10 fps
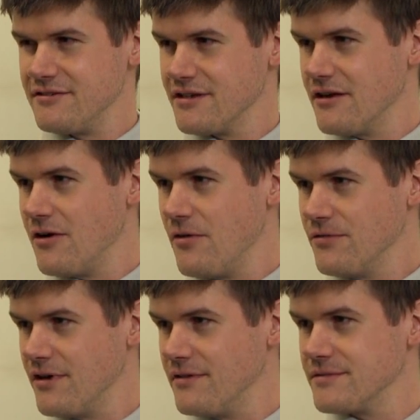to get a
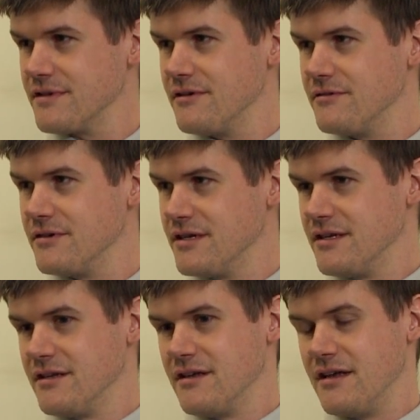hold of. So
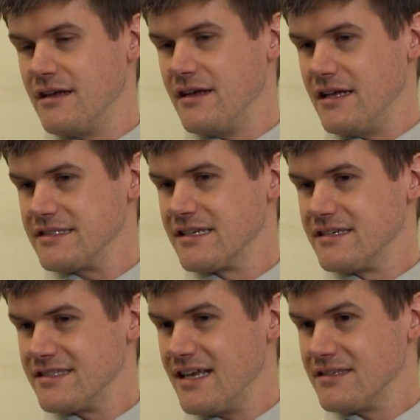as an
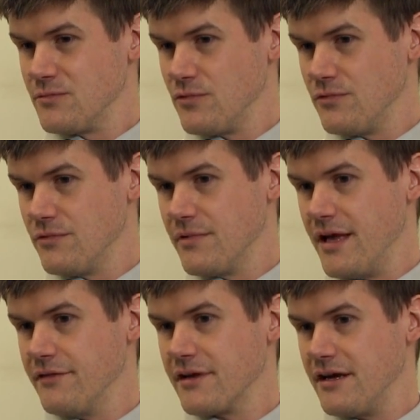accessible
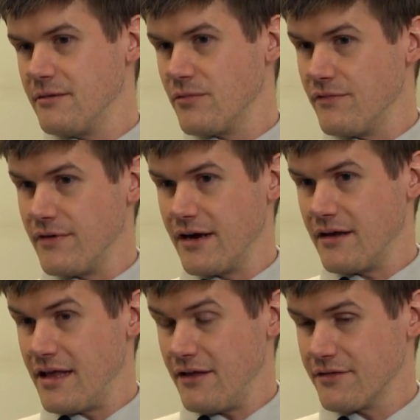
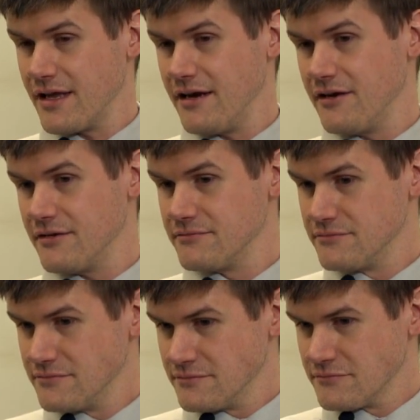healthcare
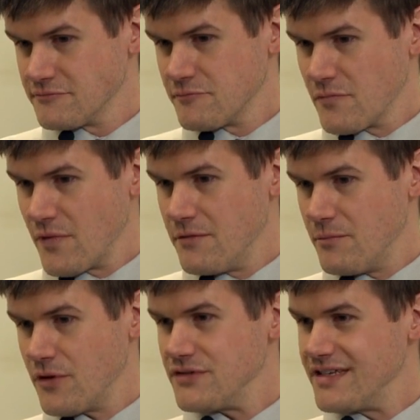
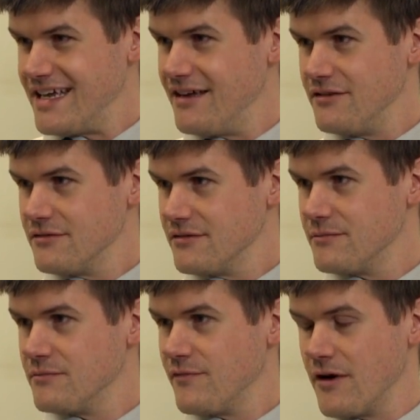personnel,
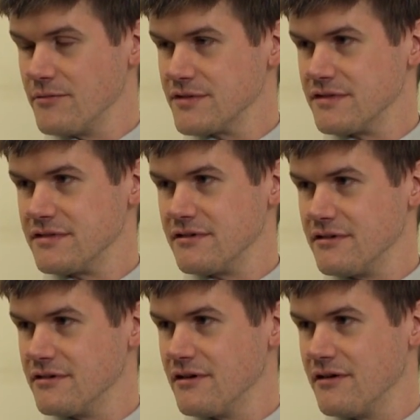pharmacists
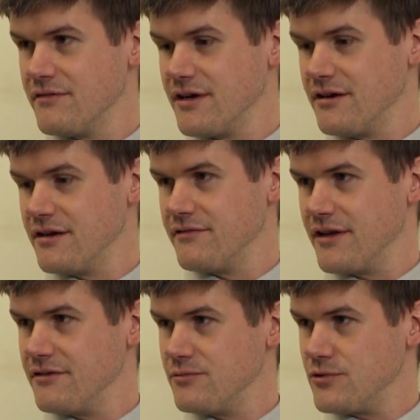are very
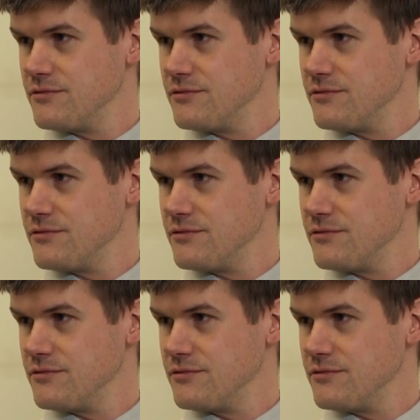available.